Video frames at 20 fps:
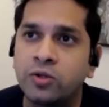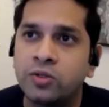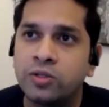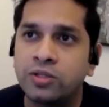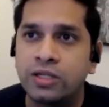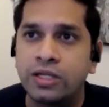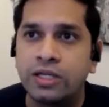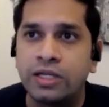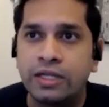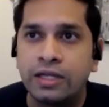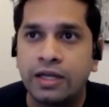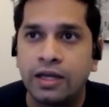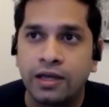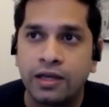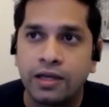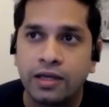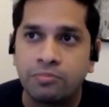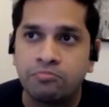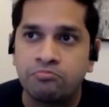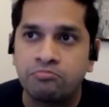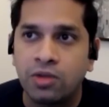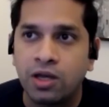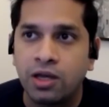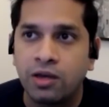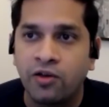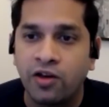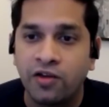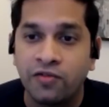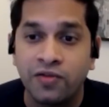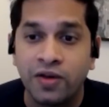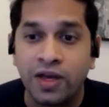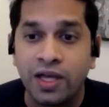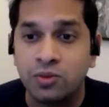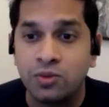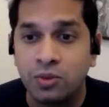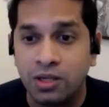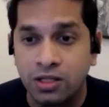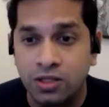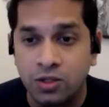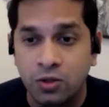see a phase
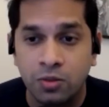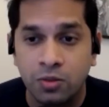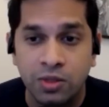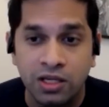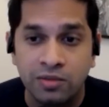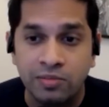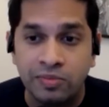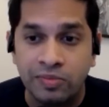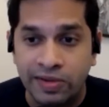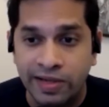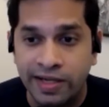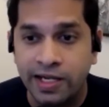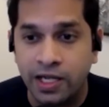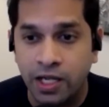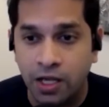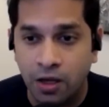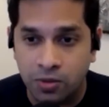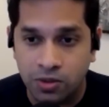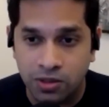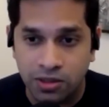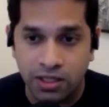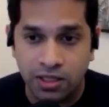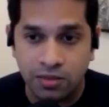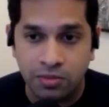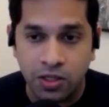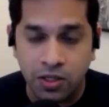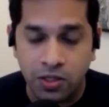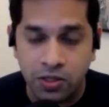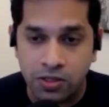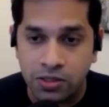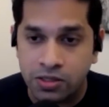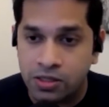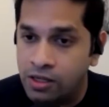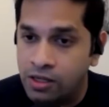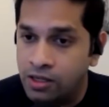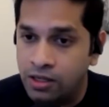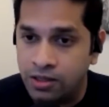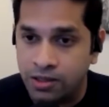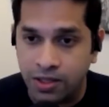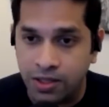where it's going to be completely obsolete, because
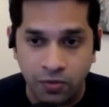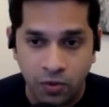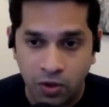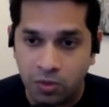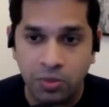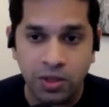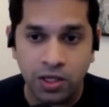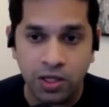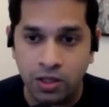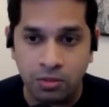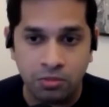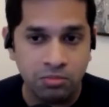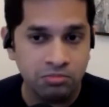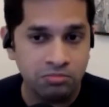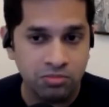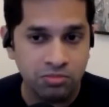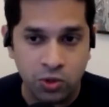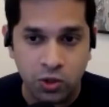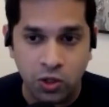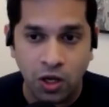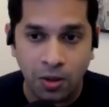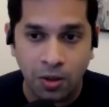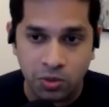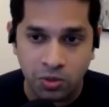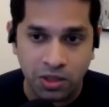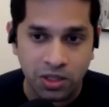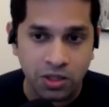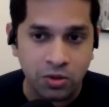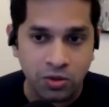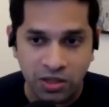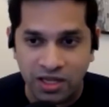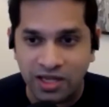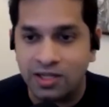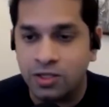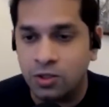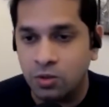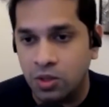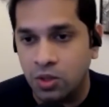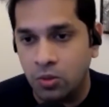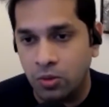there would be jobs where you need
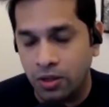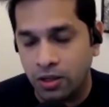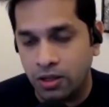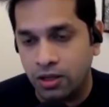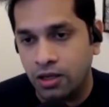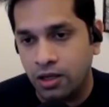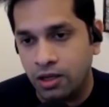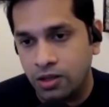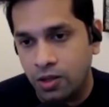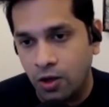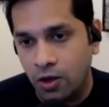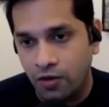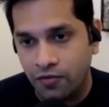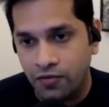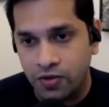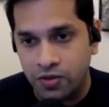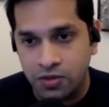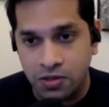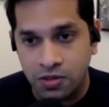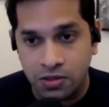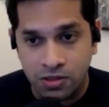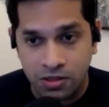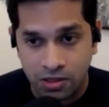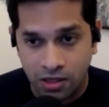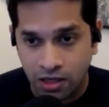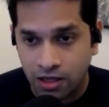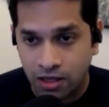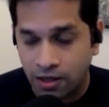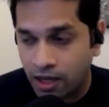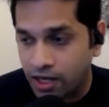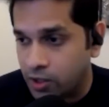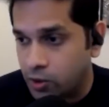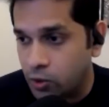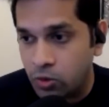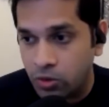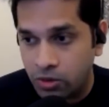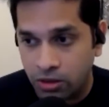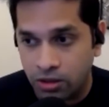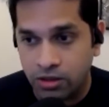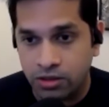to be working in the offices. I
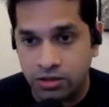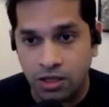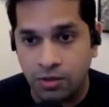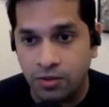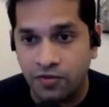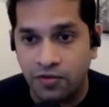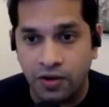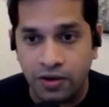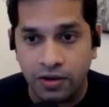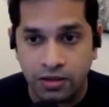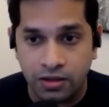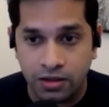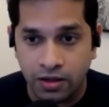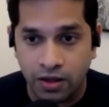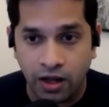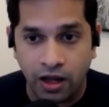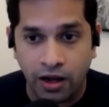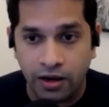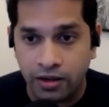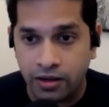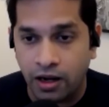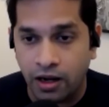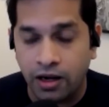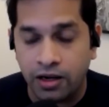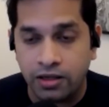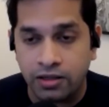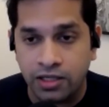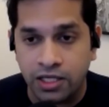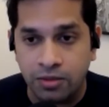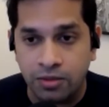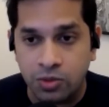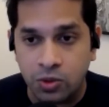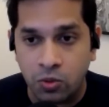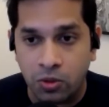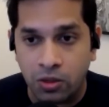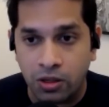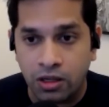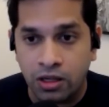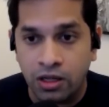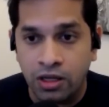know some of our teams
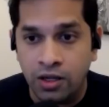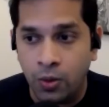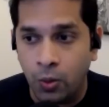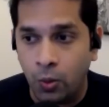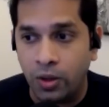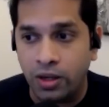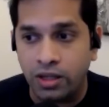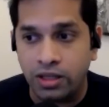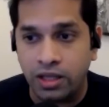work where they